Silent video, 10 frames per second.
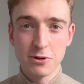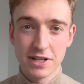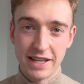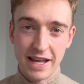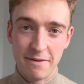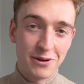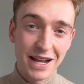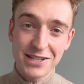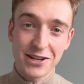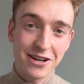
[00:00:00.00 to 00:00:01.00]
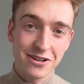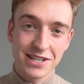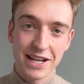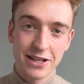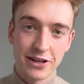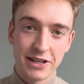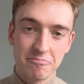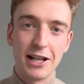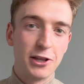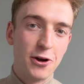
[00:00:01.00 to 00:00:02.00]
like that. When I started out cycling,
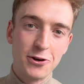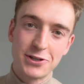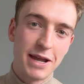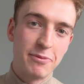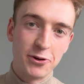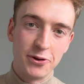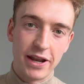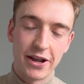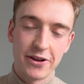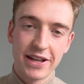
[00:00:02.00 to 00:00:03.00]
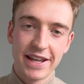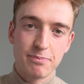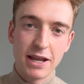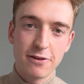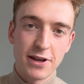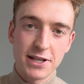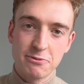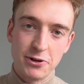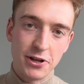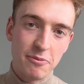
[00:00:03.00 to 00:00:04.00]
a long time ago now, bike fits
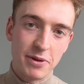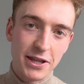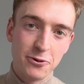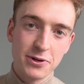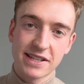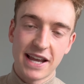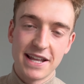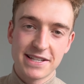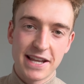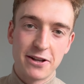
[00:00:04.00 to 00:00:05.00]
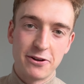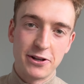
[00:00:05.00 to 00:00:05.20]
were done by the oldest guy in the cycling